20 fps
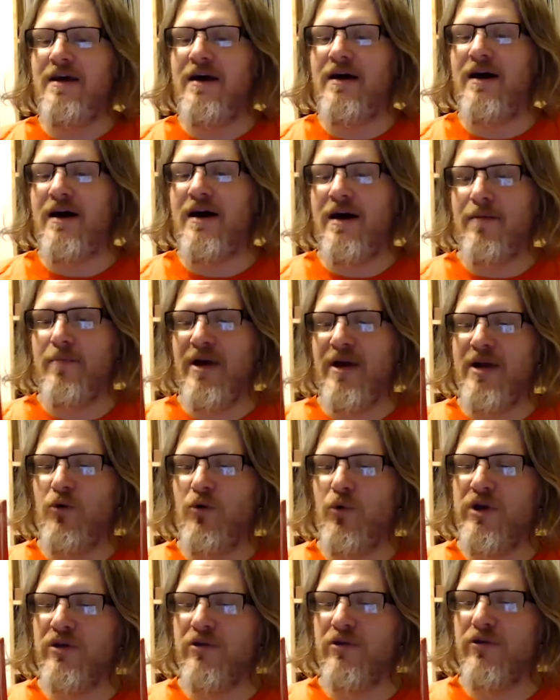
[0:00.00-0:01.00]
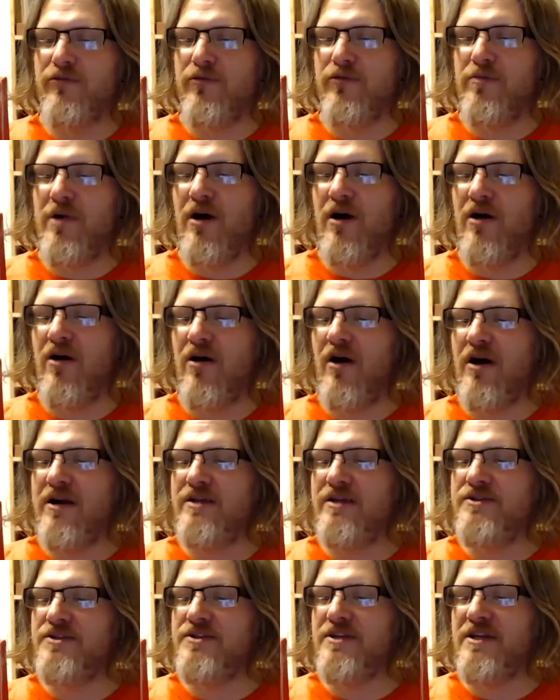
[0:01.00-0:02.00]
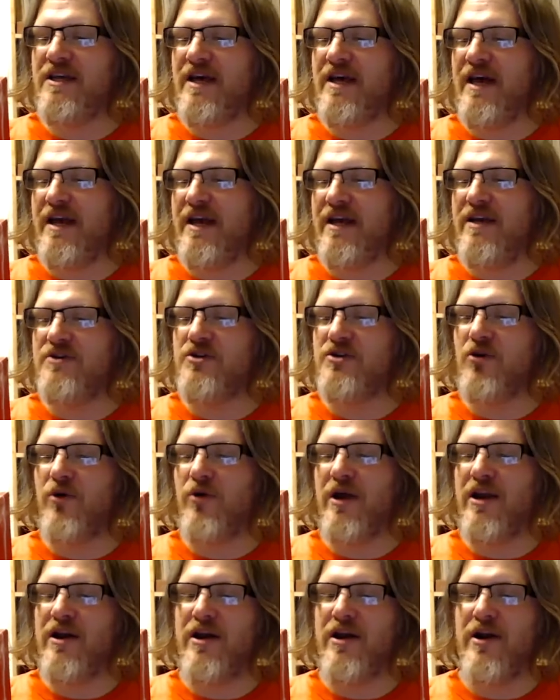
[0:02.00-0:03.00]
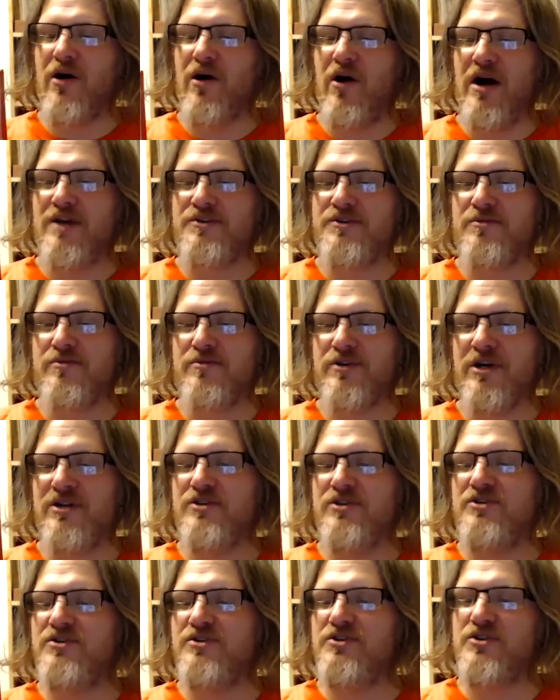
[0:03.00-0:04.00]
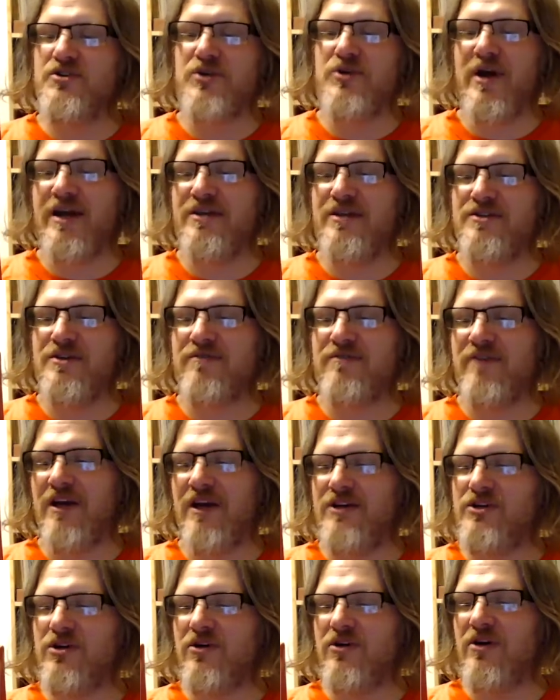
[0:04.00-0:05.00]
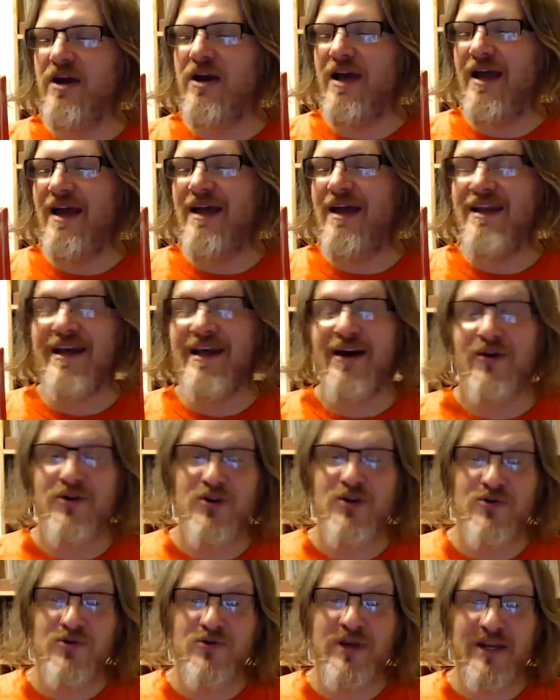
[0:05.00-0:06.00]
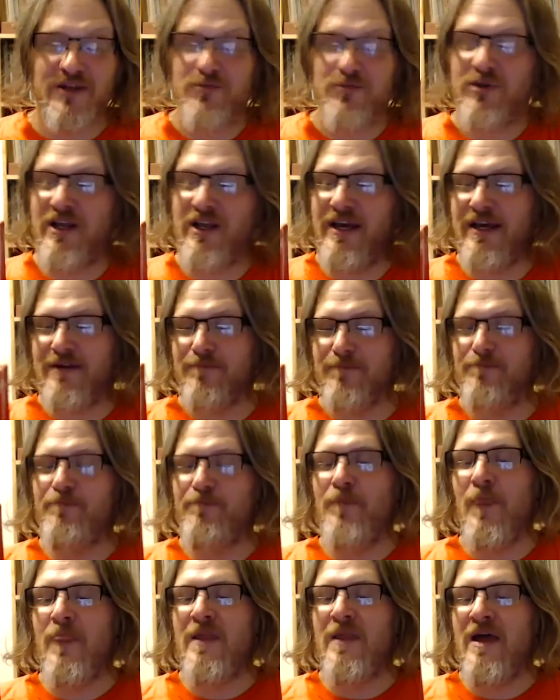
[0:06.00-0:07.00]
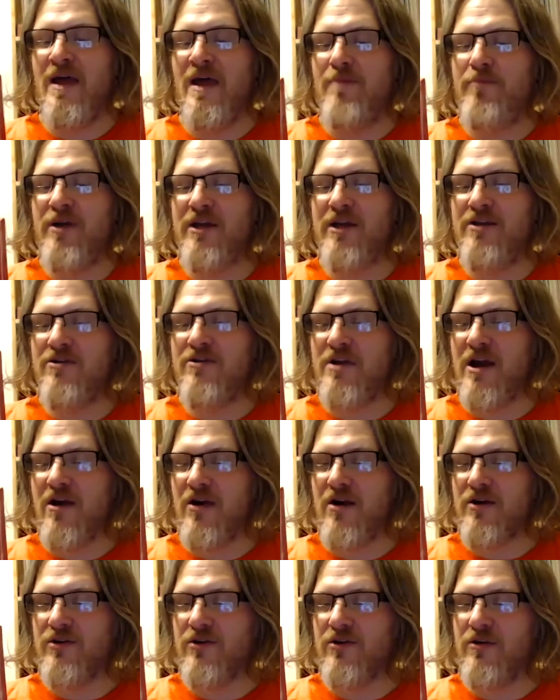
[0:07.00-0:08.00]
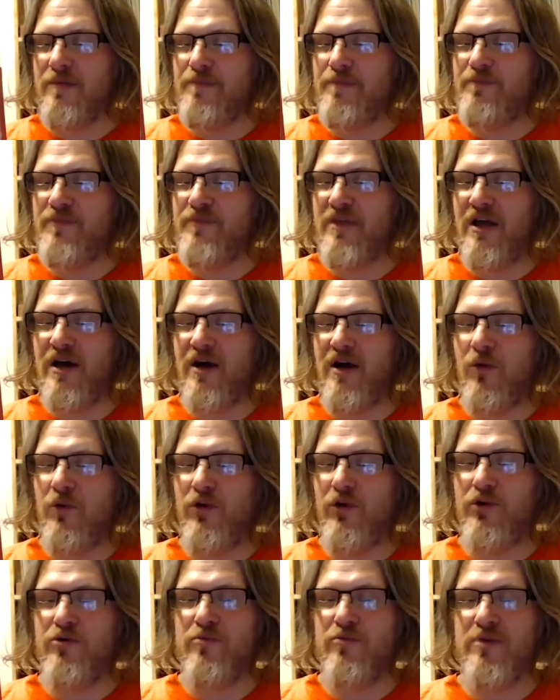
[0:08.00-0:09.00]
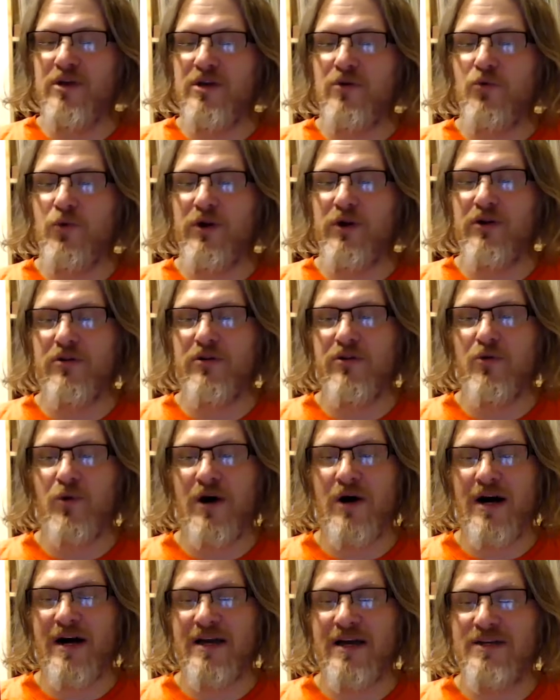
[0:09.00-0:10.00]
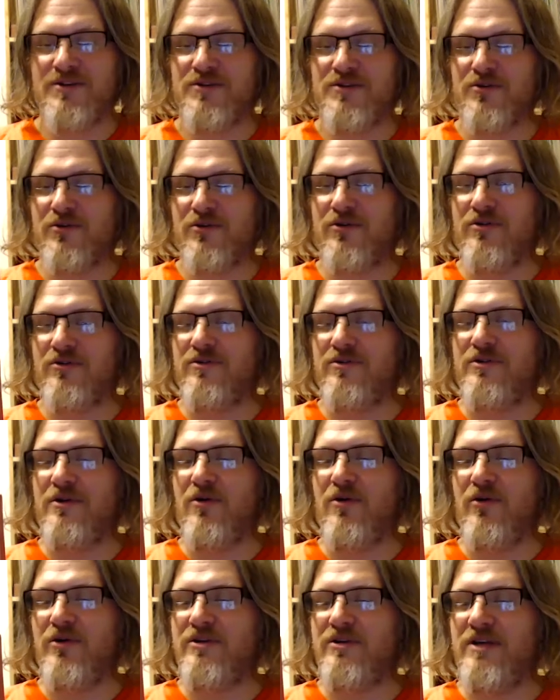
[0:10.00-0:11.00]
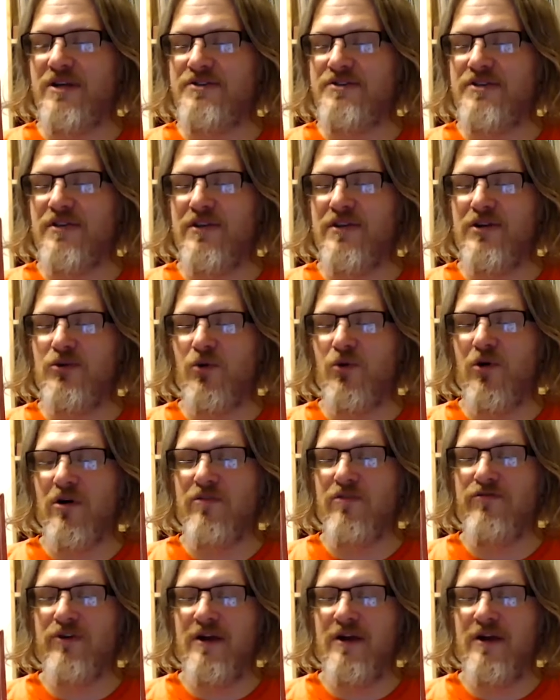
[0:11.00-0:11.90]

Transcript: Mike Wheeler from Hawkins, Indiana, has created an awesome Dungeons & Dragons adventure, and now you get to play it. Pick your character. Will you be Will the Wise or Dustin the Dwarf?